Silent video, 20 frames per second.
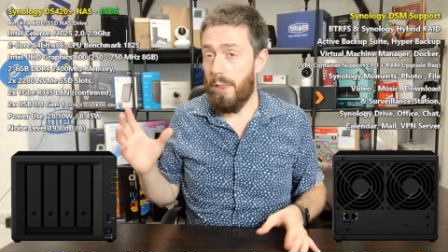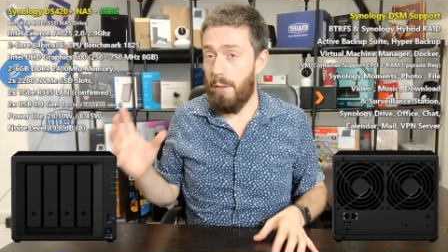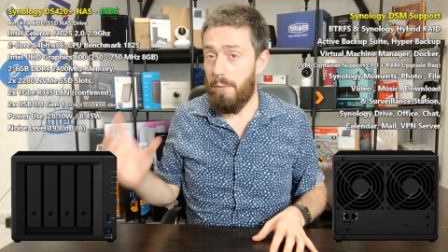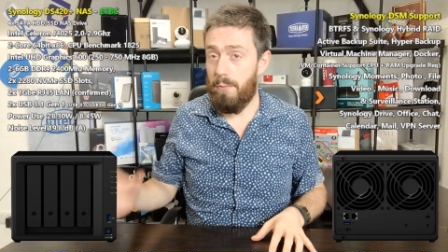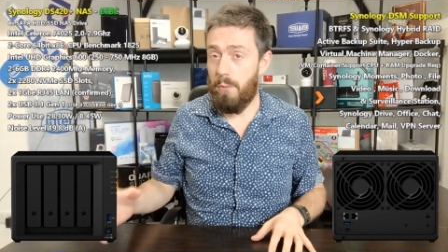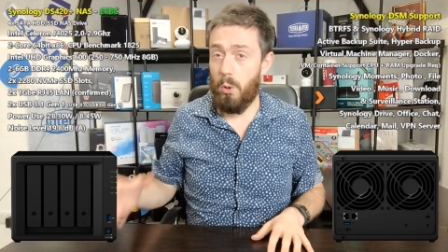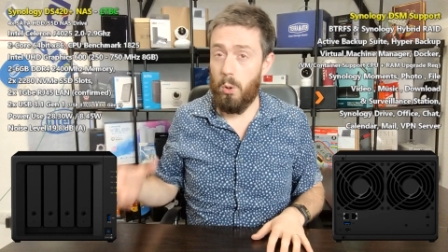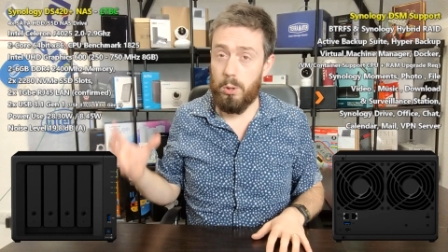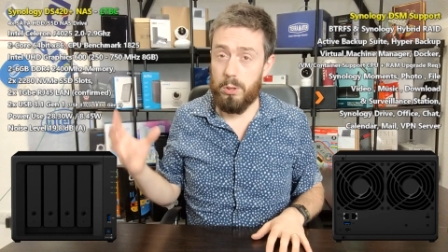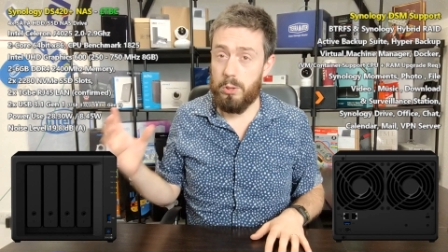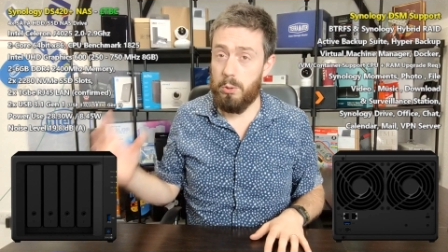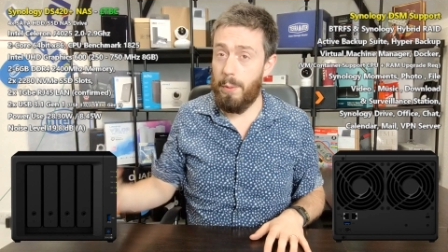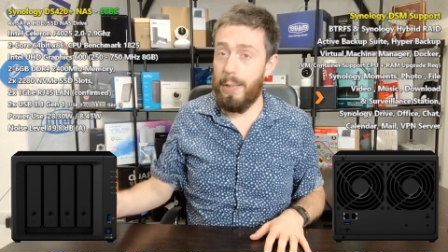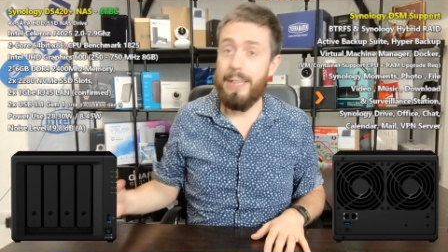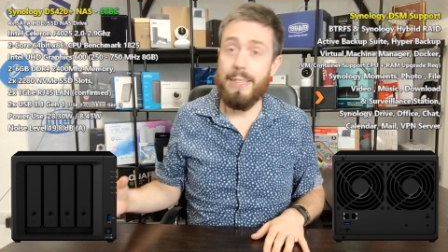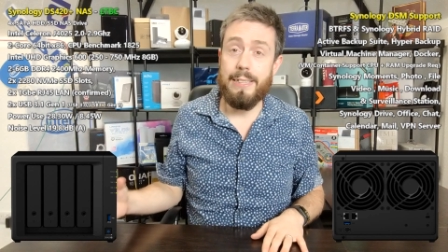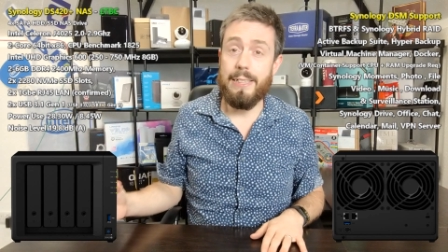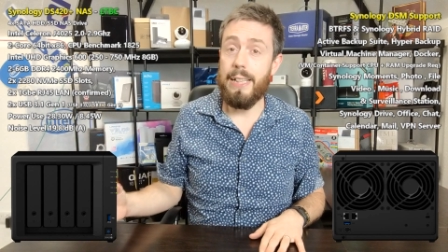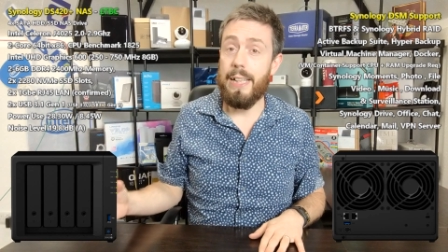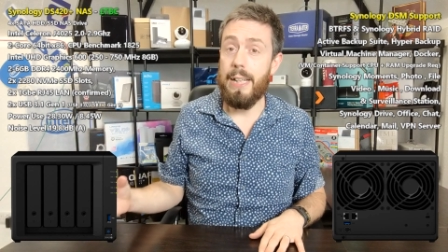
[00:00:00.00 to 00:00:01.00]
The four
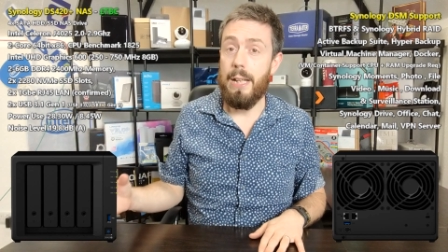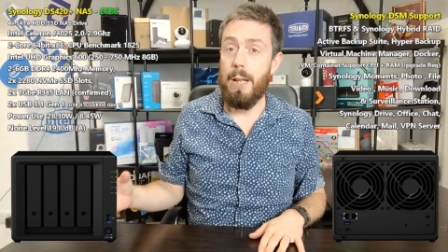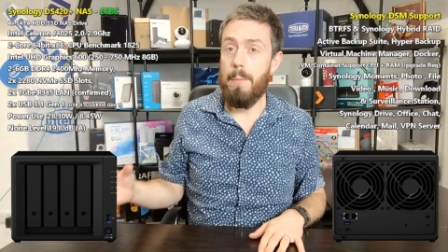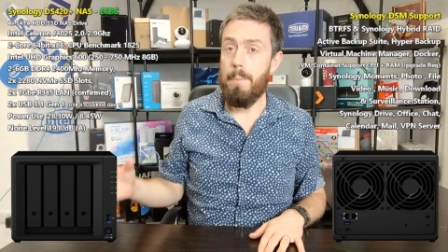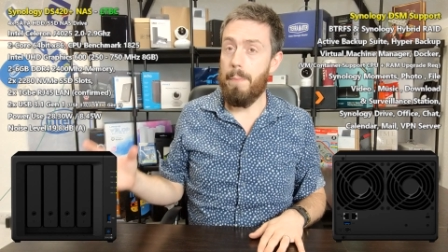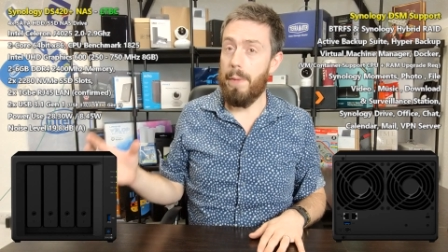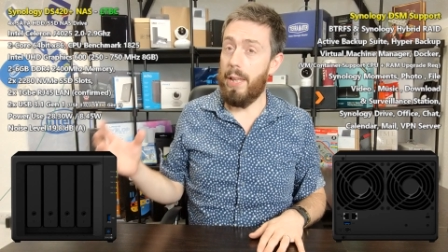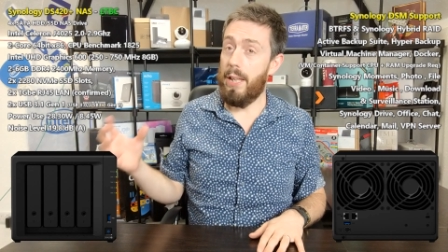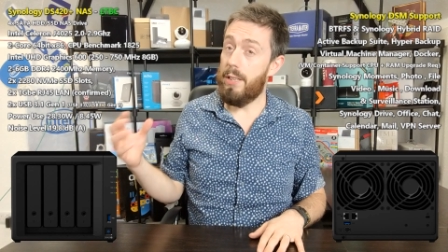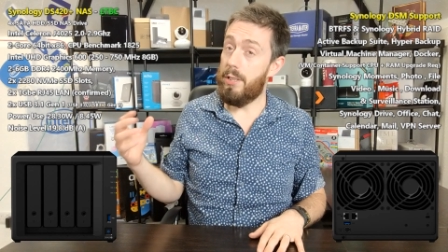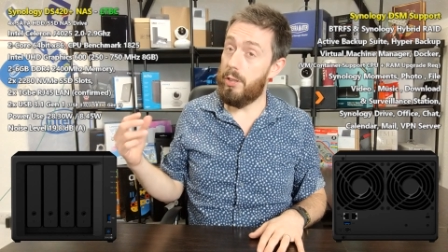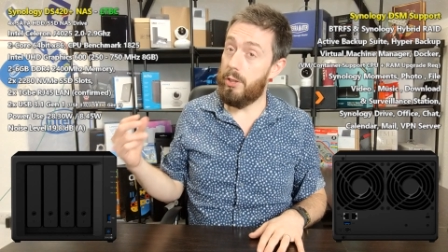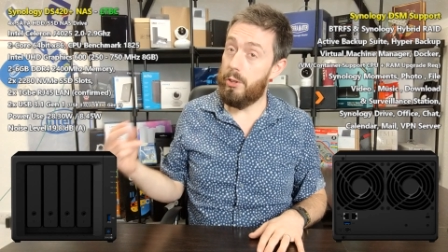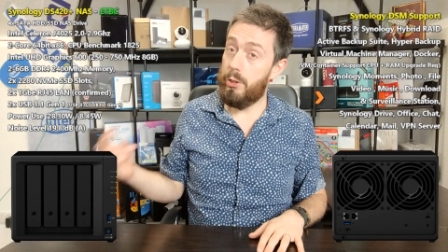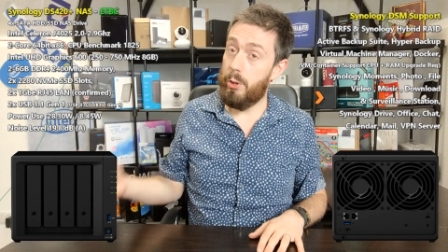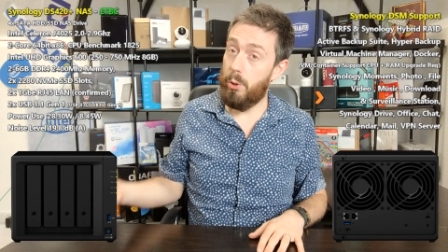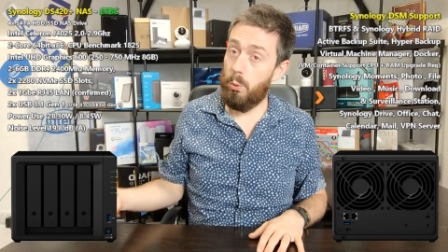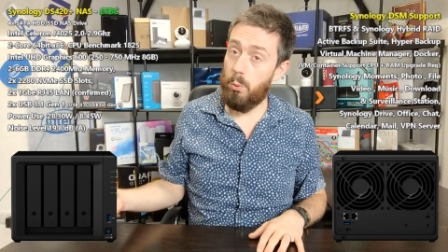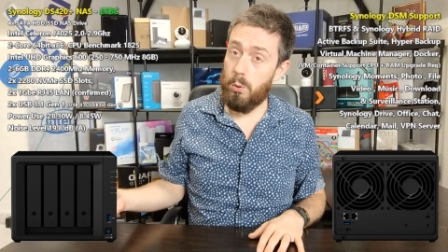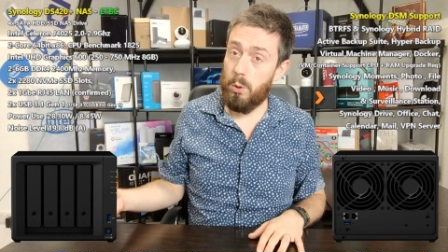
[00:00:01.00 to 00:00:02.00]
twenty is a
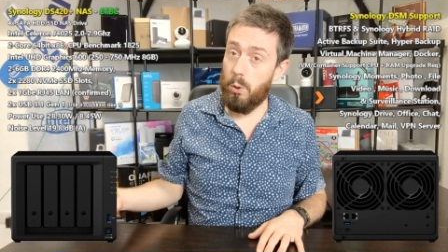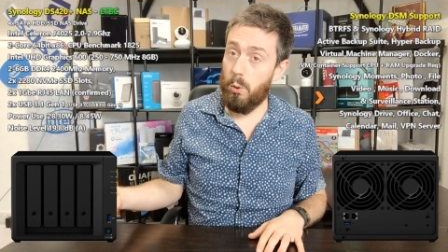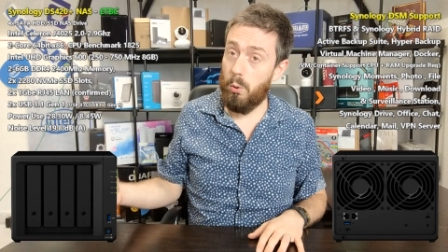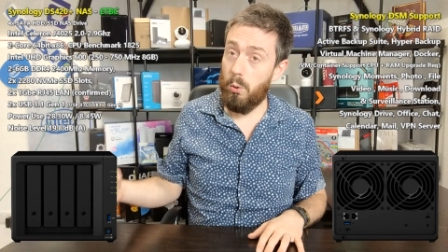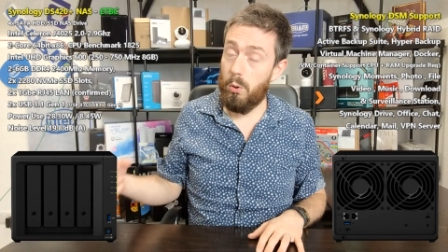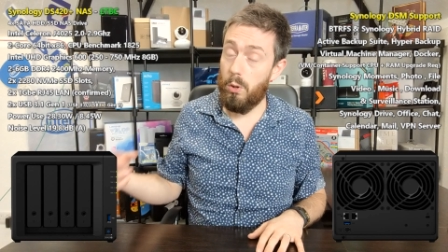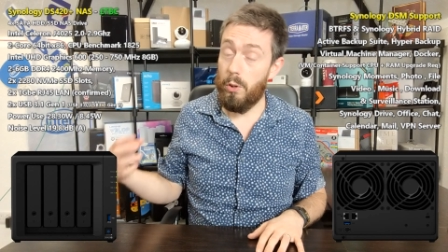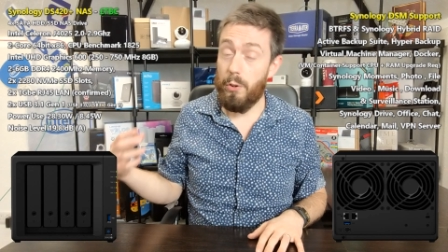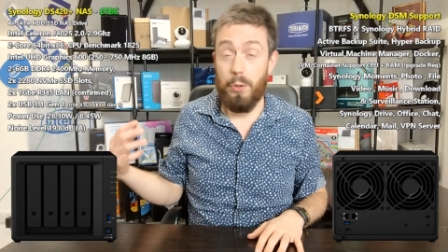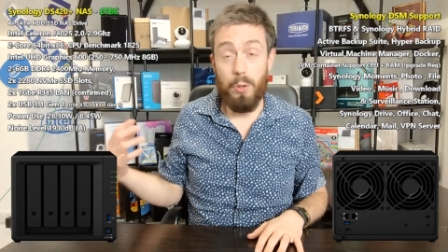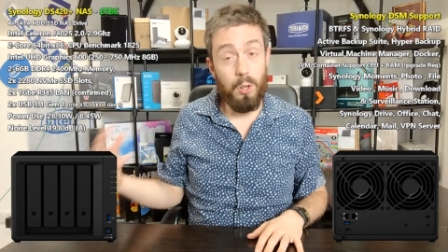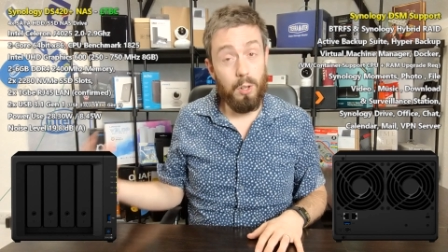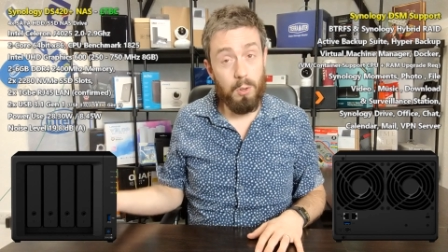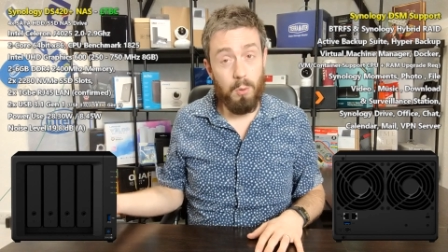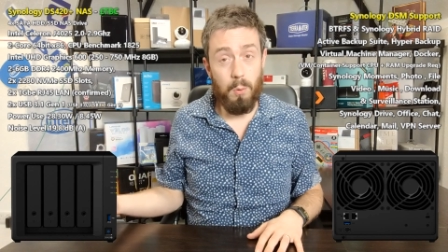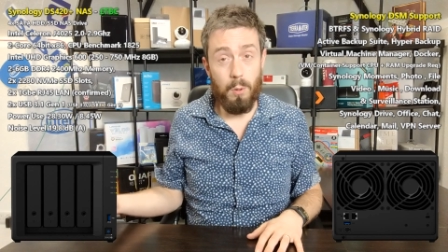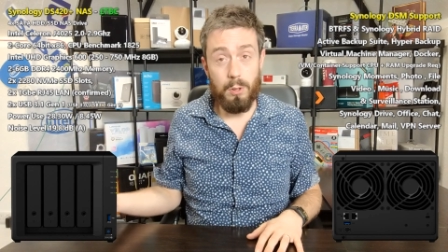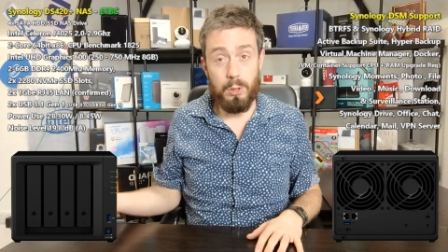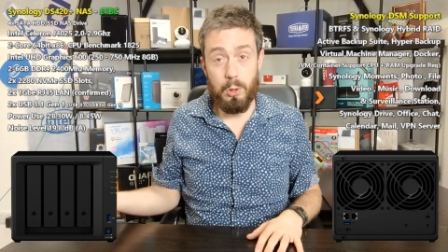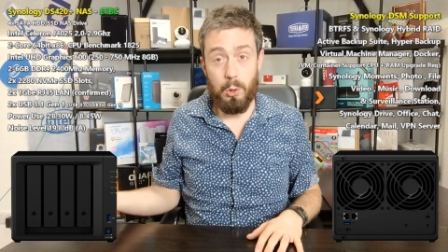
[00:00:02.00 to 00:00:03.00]
dual core, not a
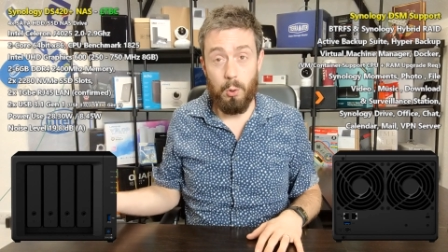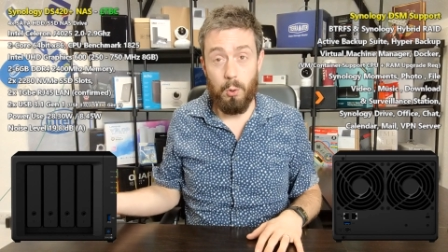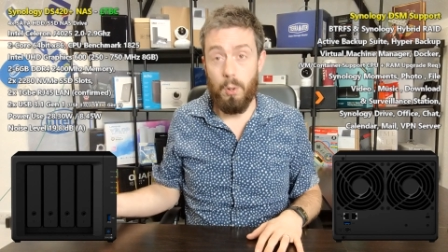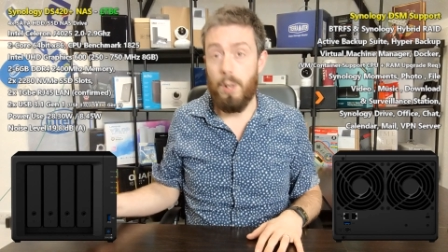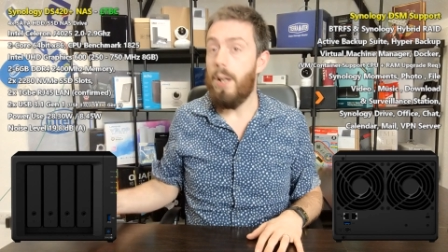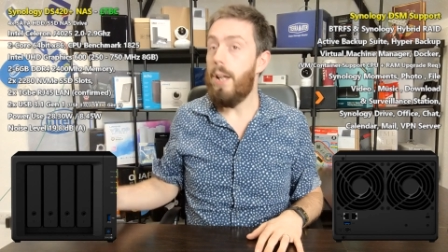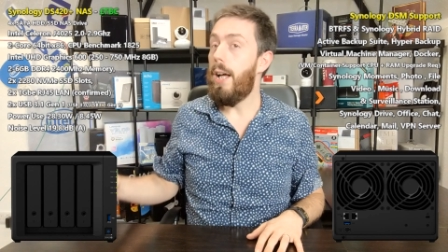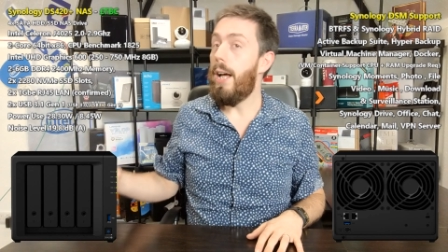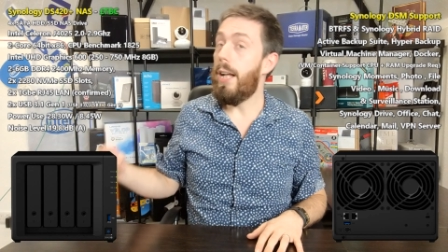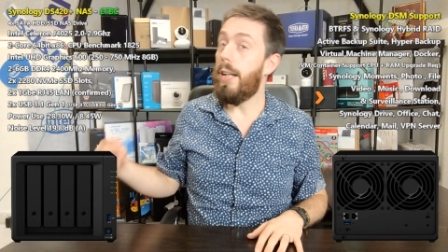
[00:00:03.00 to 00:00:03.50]
quad core,